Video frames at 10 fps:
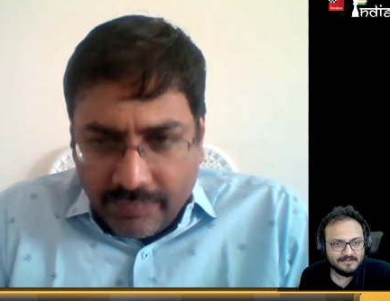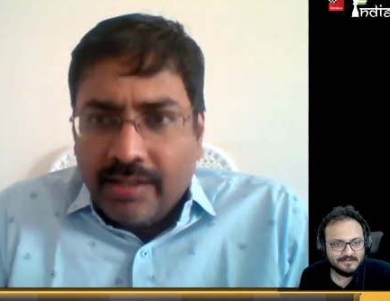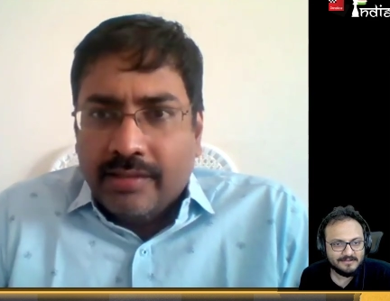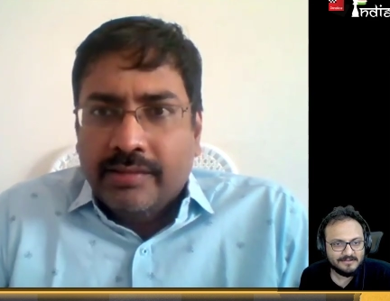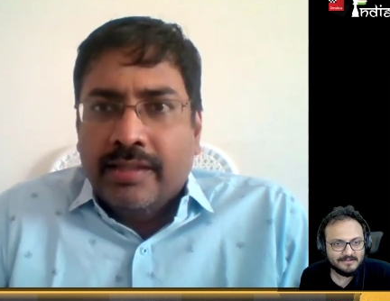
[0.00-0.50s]

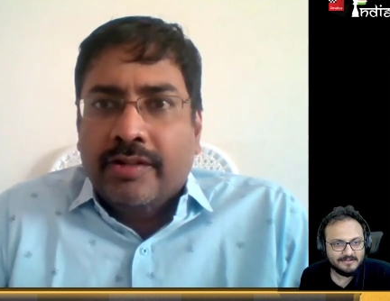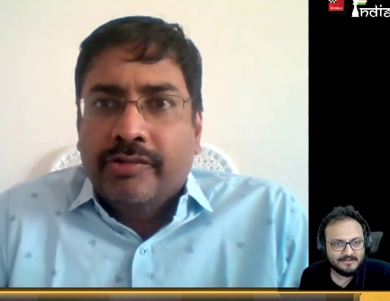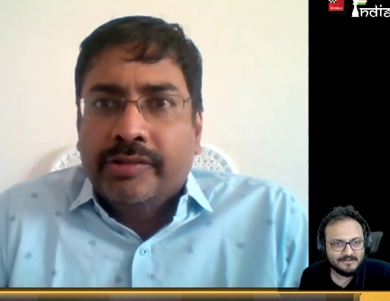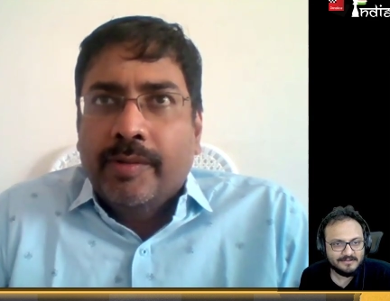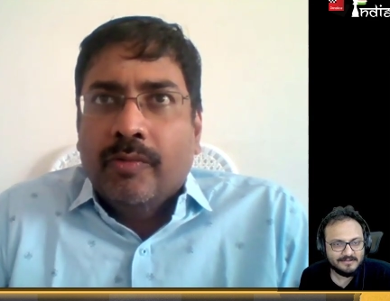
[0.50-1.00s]
Speaker 1: Yeah, there
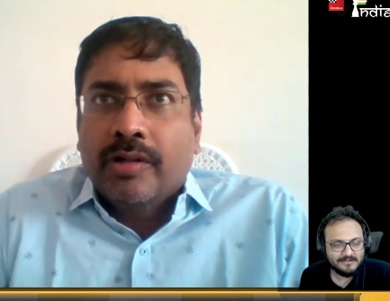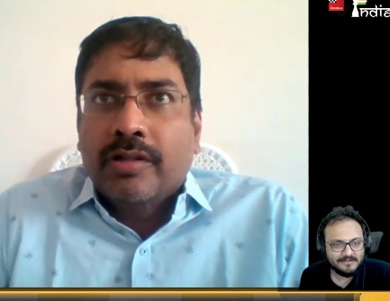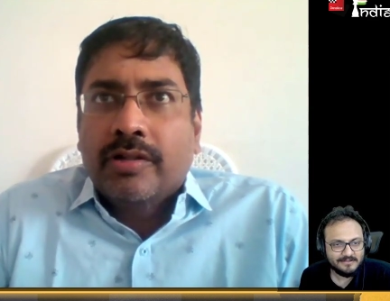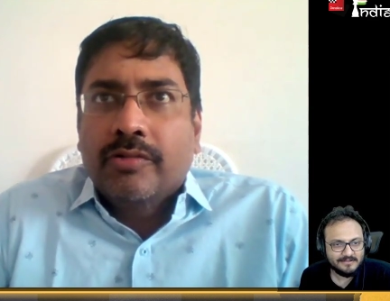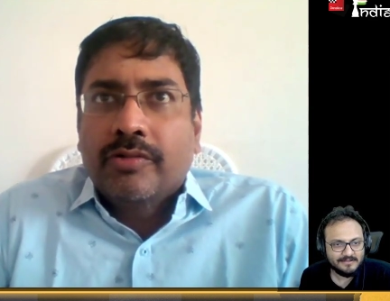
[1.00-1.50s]
used to be
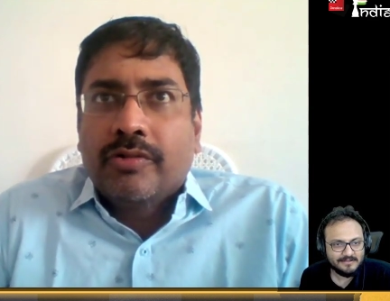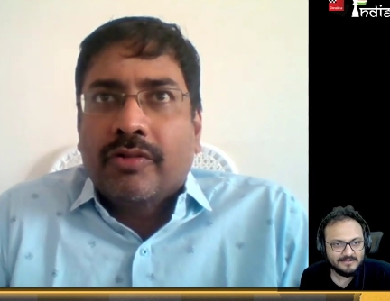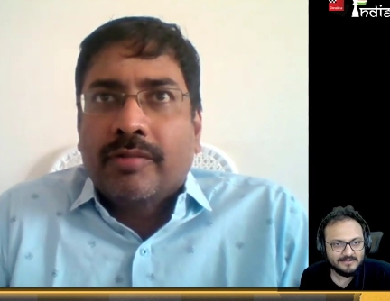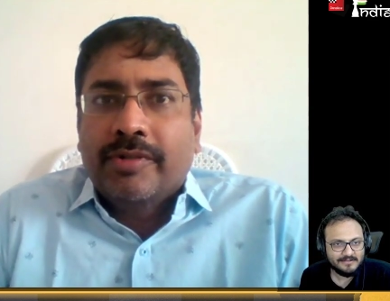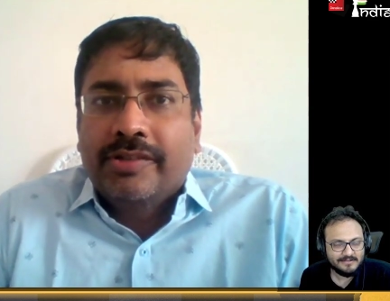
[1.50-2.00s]
1 or 2
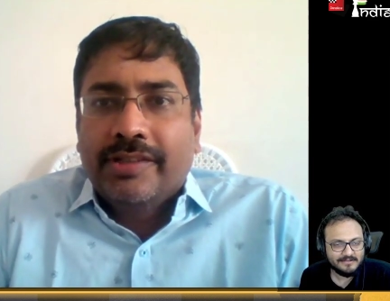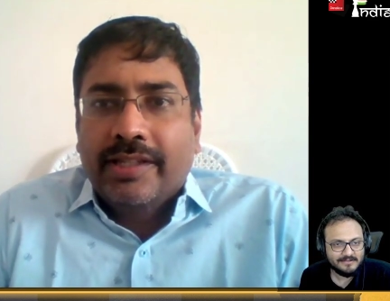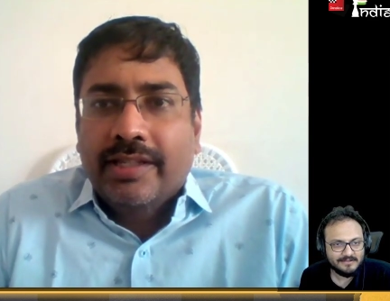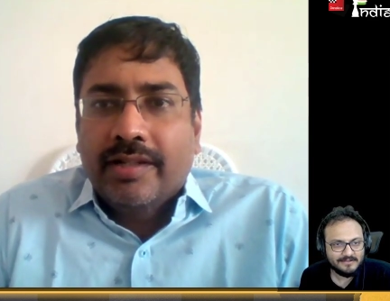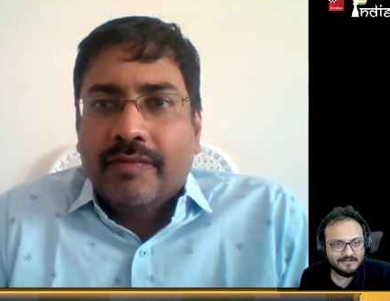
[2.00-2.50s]
tournaments
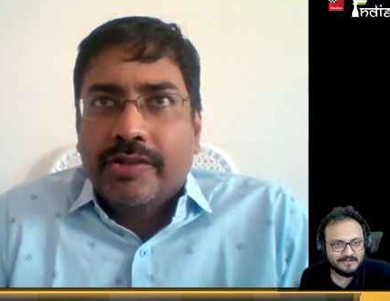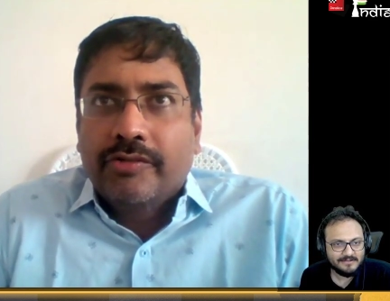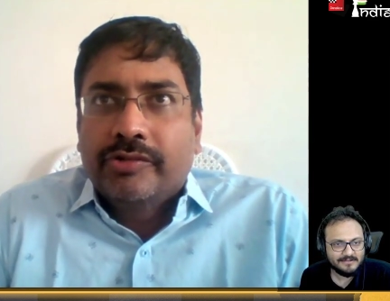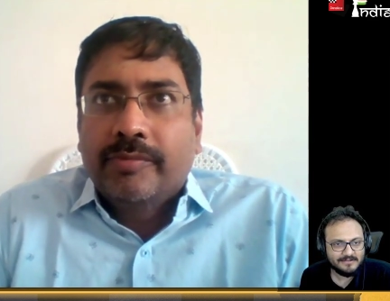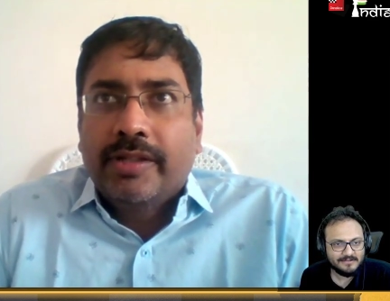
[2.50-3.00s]
in a year
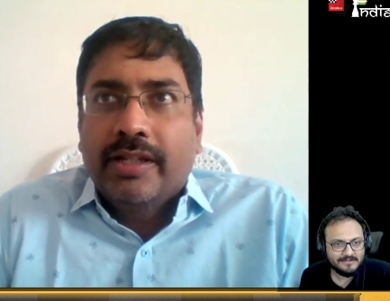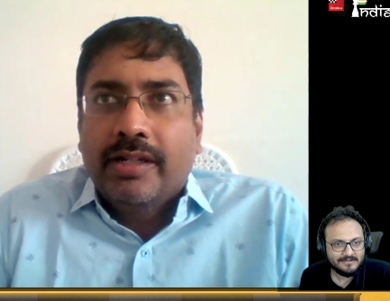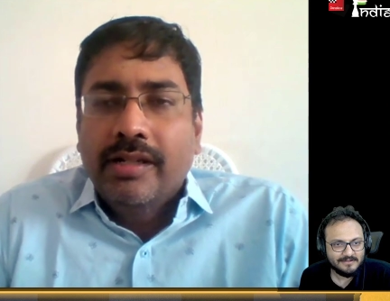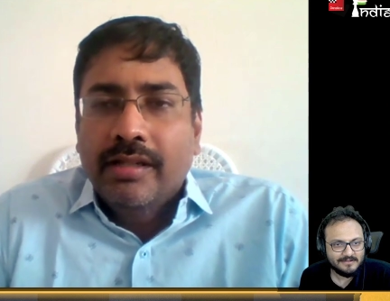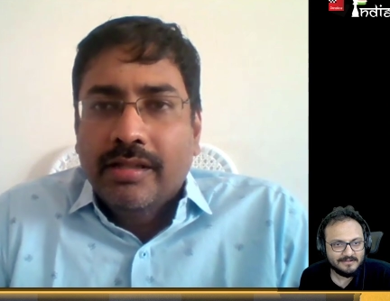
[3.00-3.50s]
which used to be
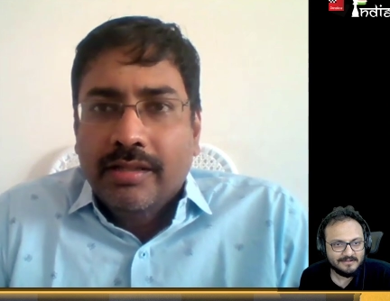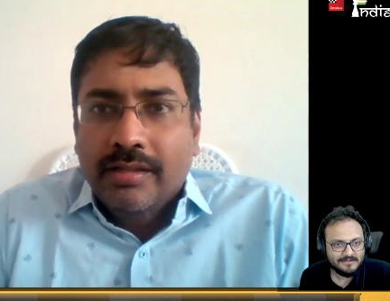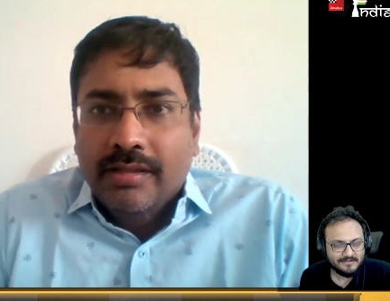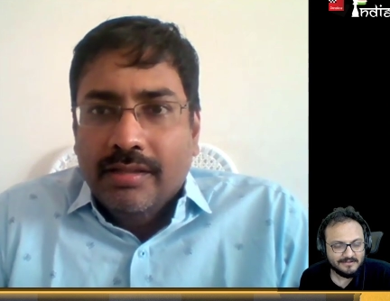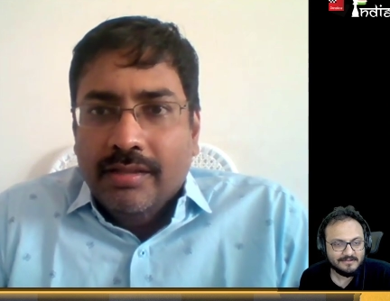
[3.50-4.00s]
held,
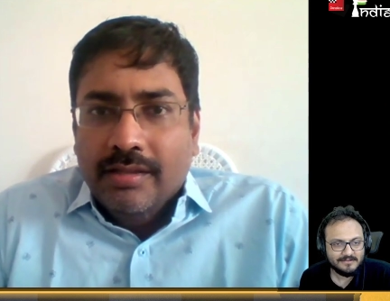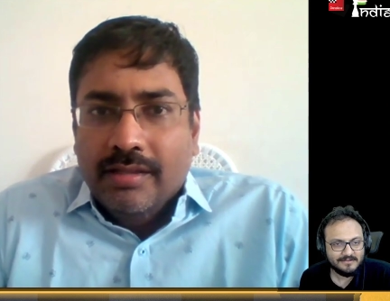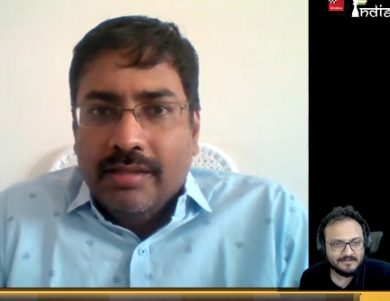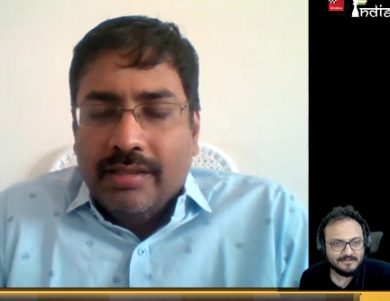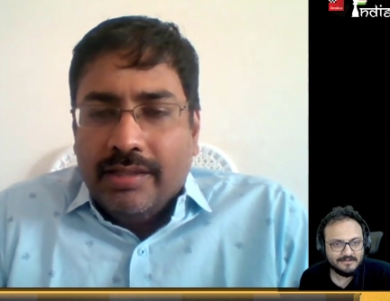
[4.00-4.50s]

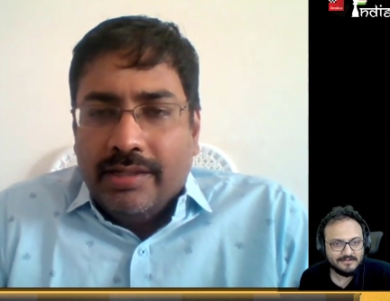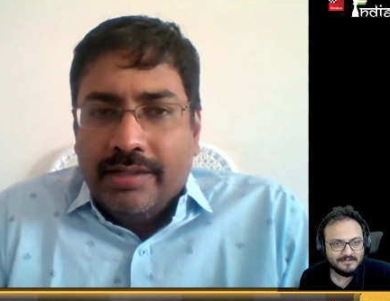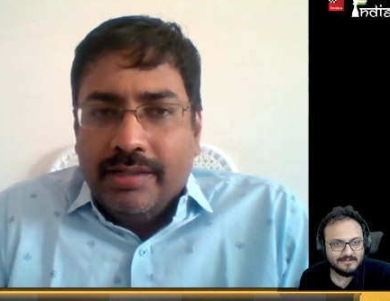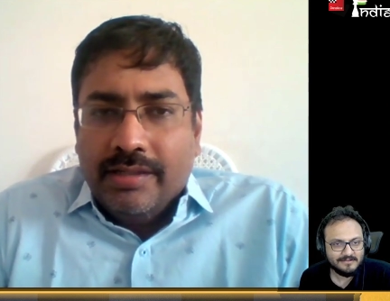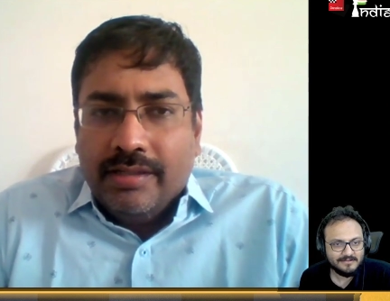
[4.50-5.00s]

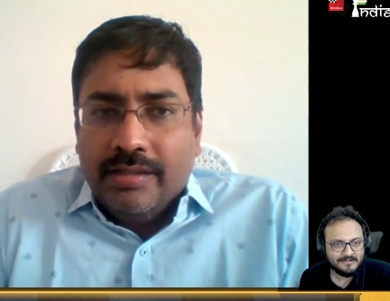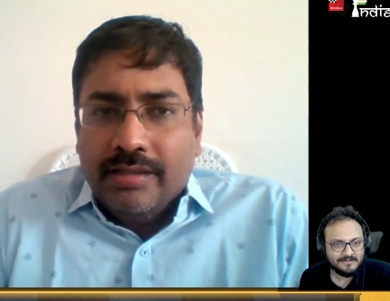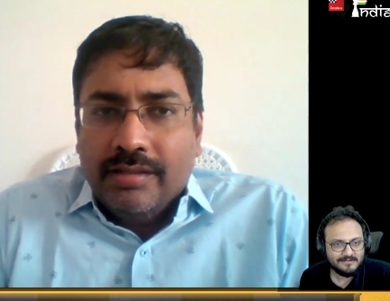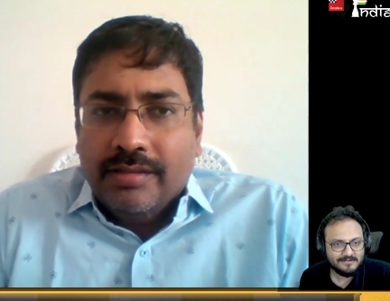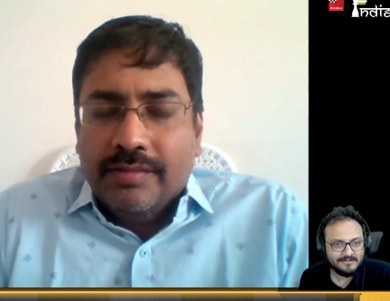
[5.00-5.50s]
and
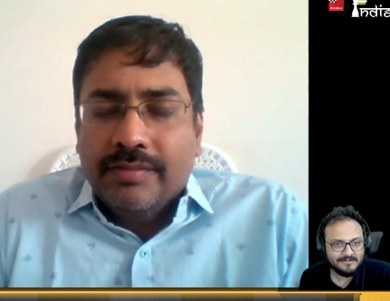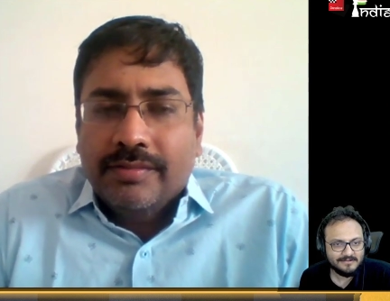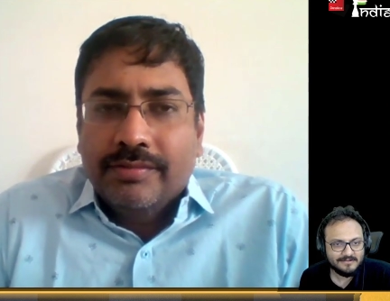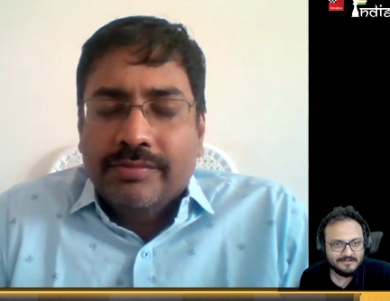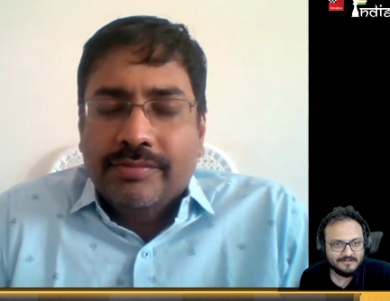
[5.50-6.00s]

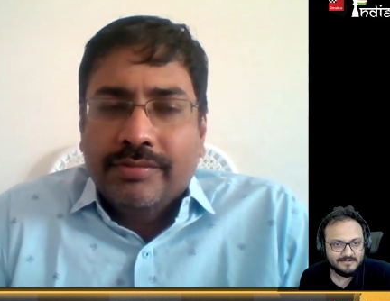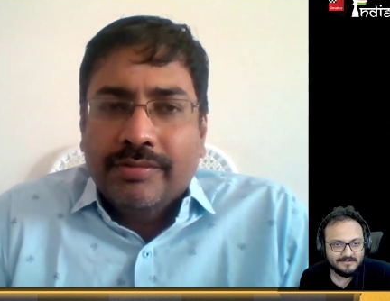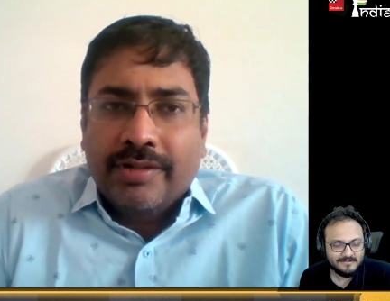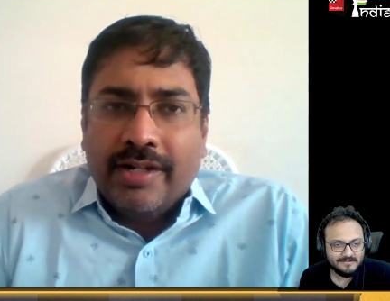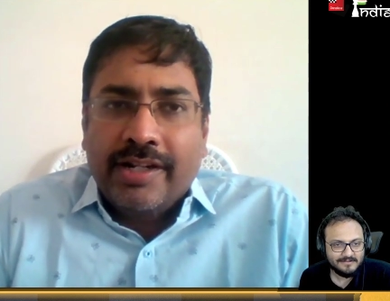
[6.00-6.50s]

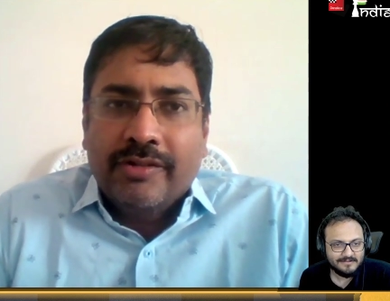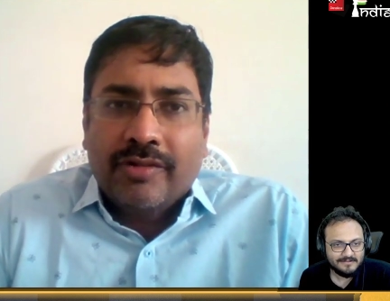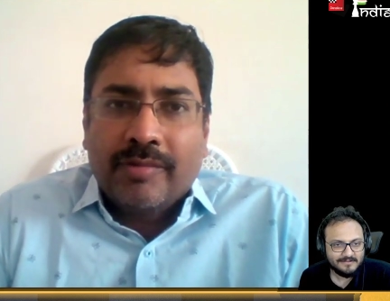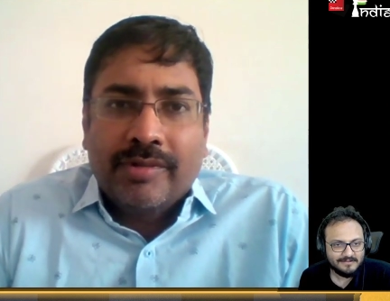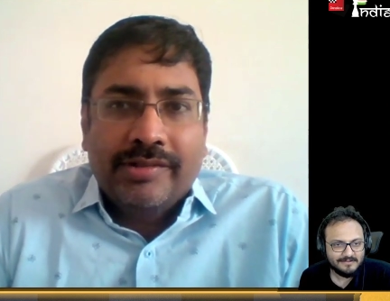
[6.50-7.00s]
so rating
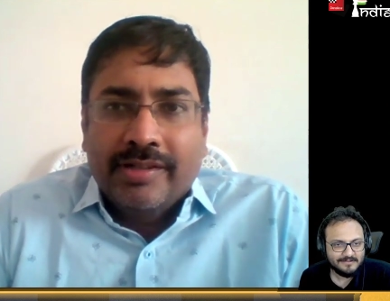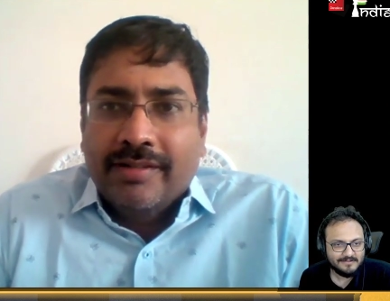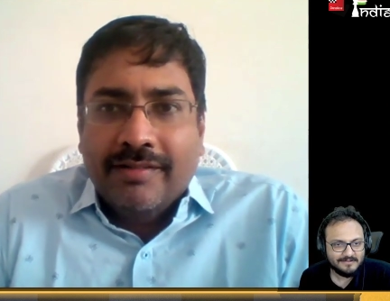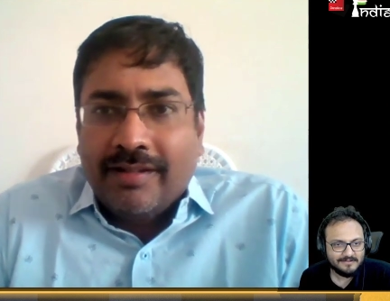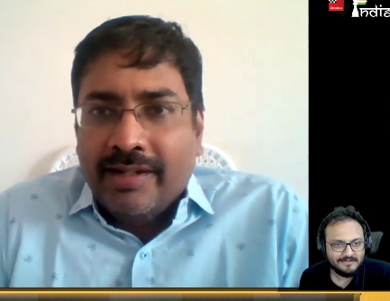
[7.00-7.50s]
tournaments,
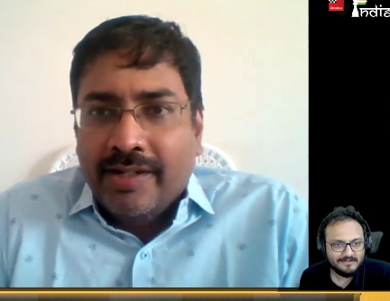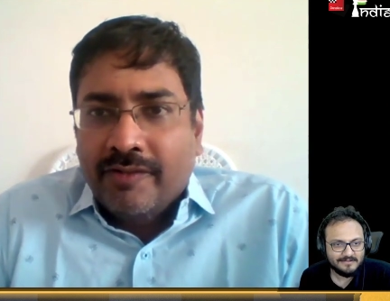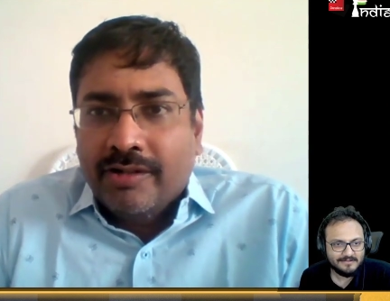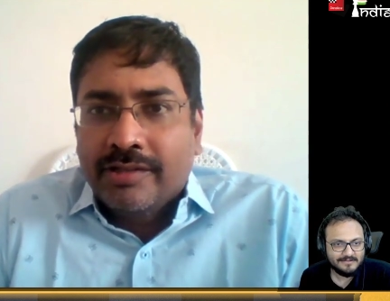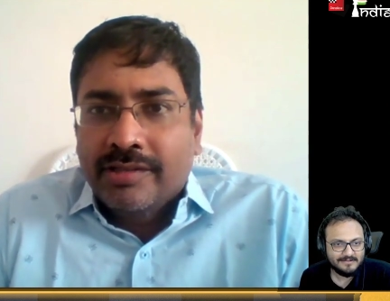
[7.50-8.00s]
and I
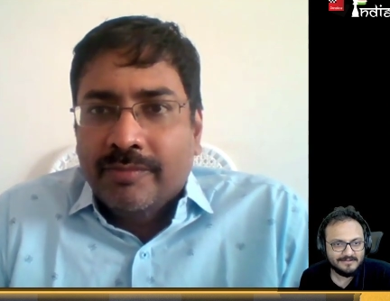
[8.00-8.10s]
never got the